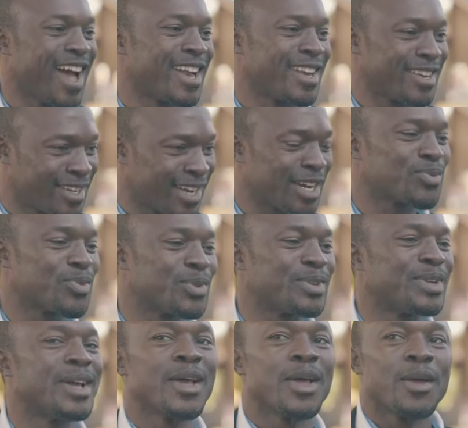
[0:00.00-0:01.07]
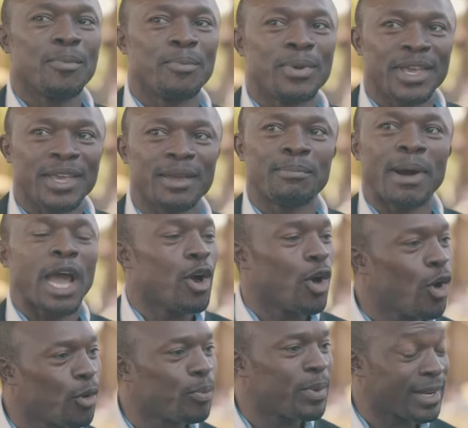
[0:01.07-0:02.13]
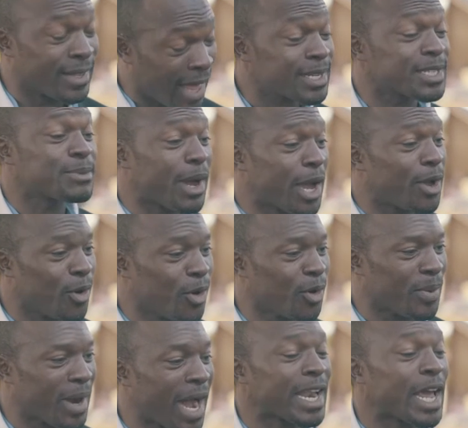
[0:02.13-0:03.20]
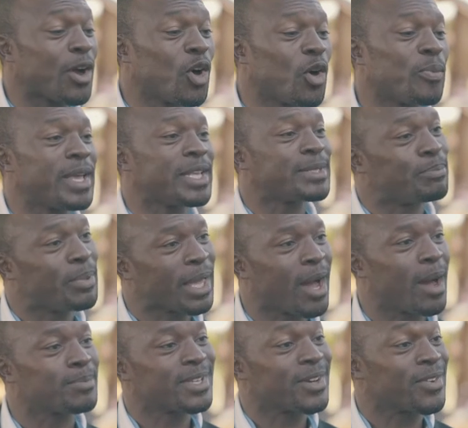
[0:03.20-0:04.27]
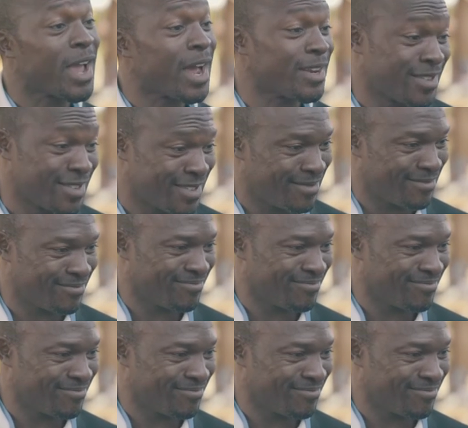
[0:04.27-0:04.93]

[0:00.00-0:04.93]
And that will be my hope. That's my hope, and I hope it becomes a reality.